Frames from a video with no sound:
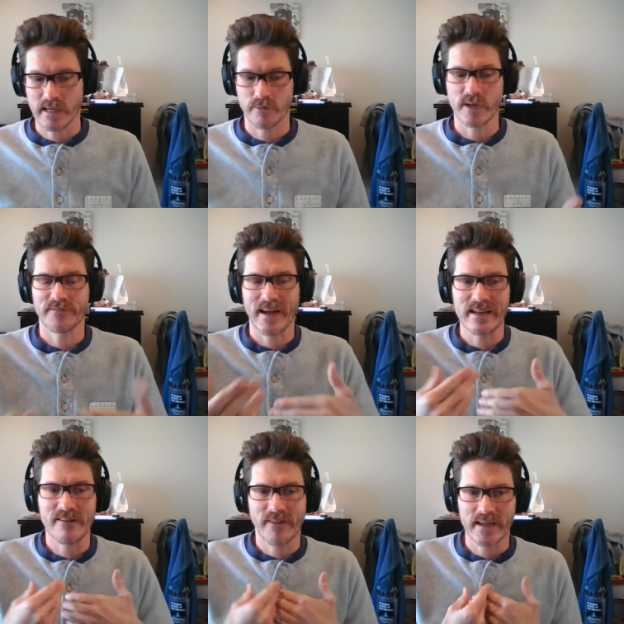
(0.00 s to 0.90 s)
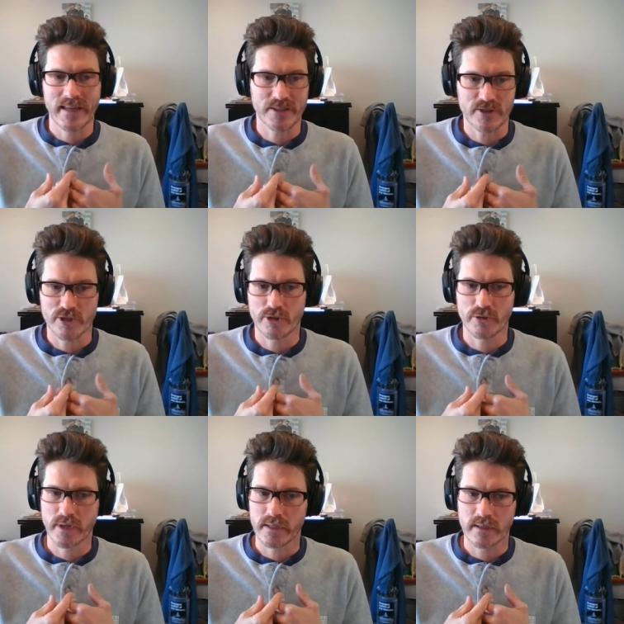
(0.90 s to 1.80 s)
Like if I if I catch a
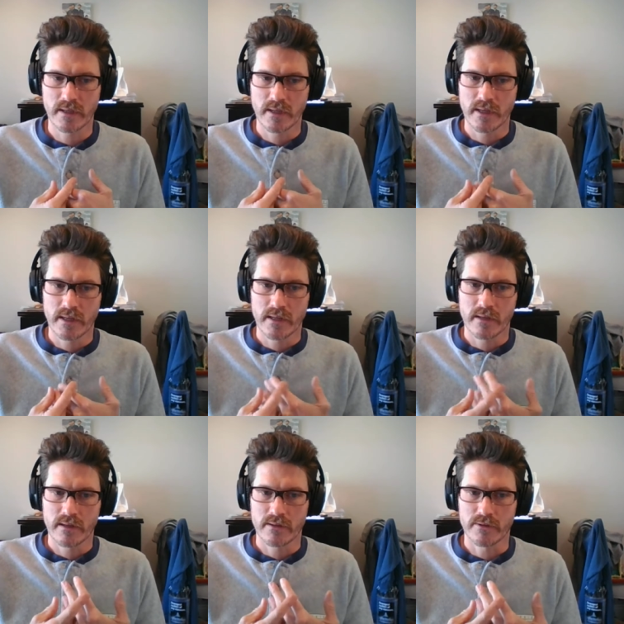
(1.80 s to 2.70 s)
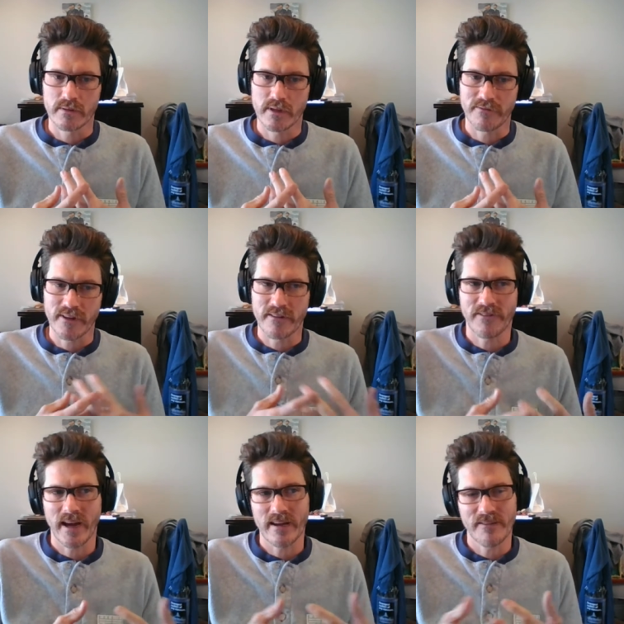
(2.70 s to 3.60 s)
student, if
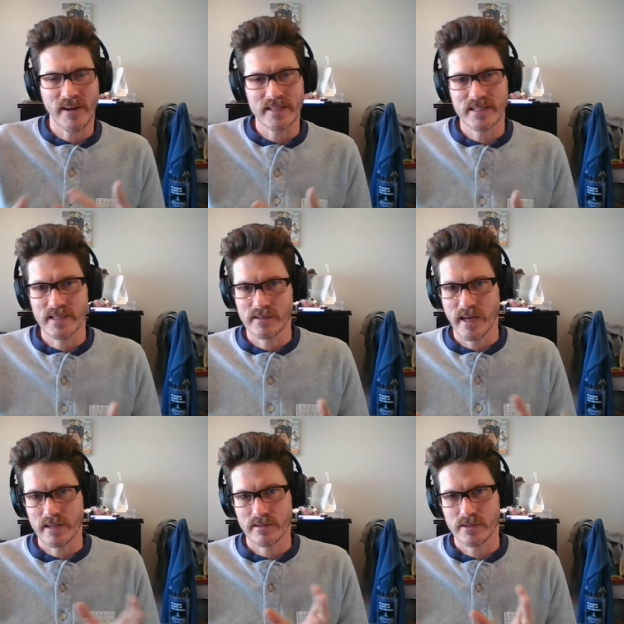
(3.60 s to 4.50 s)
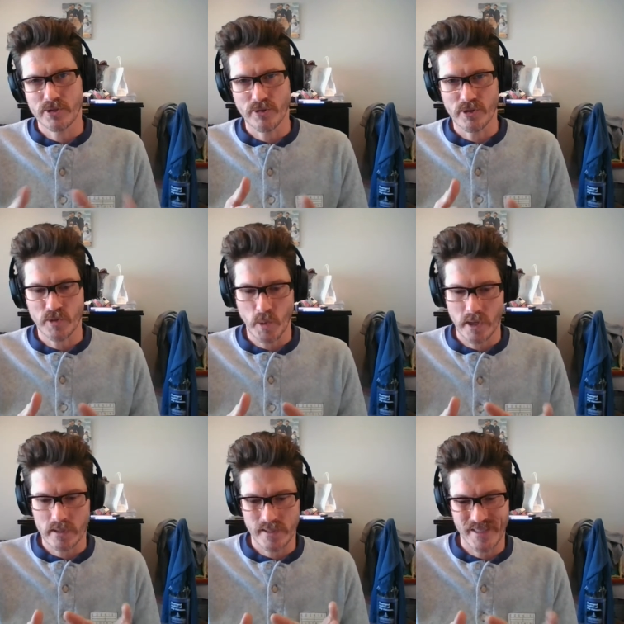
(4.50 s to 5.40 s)
if I if I see that student's
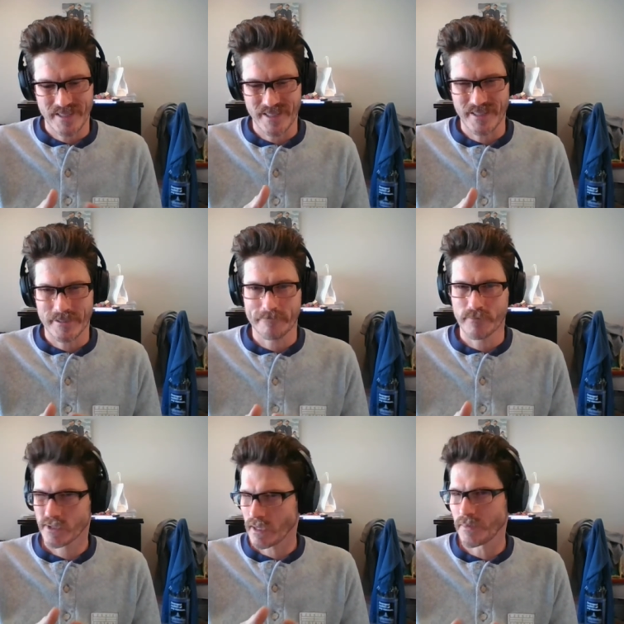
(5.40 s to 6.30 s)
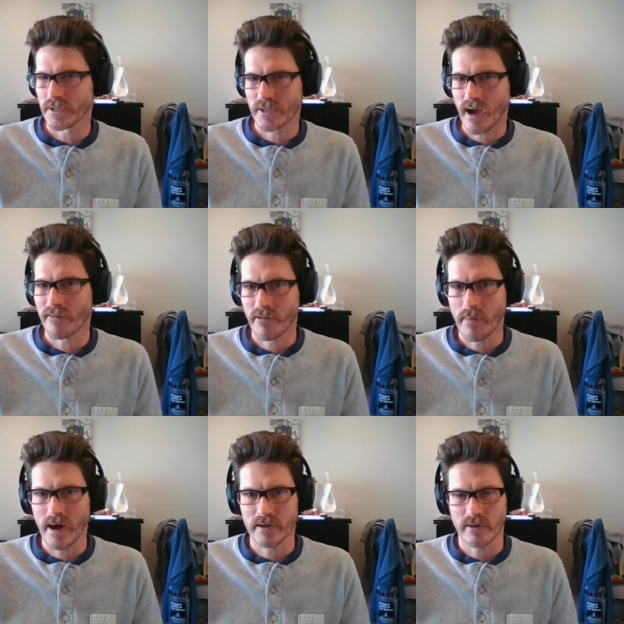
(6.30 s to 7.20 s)
work just is something's off
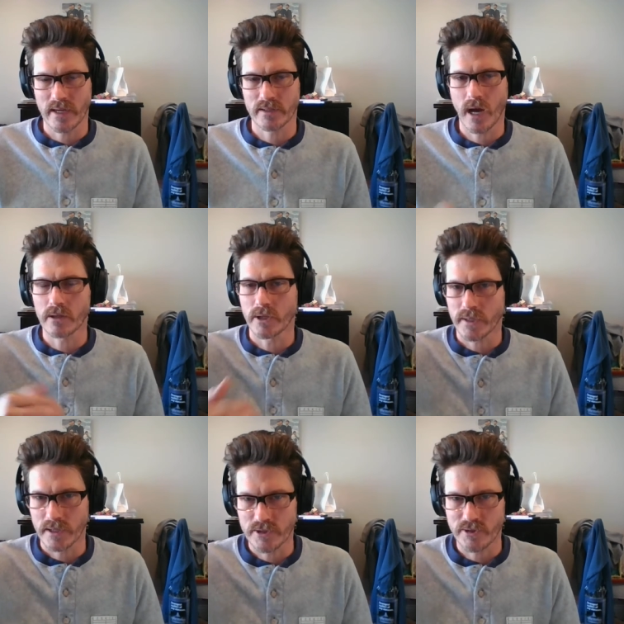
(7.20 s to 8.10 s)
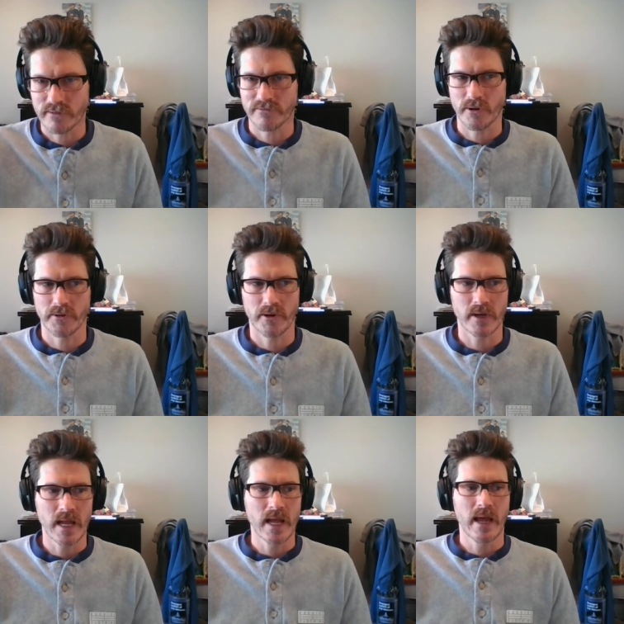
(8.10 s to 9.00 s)
about it, I, I'll look into it further,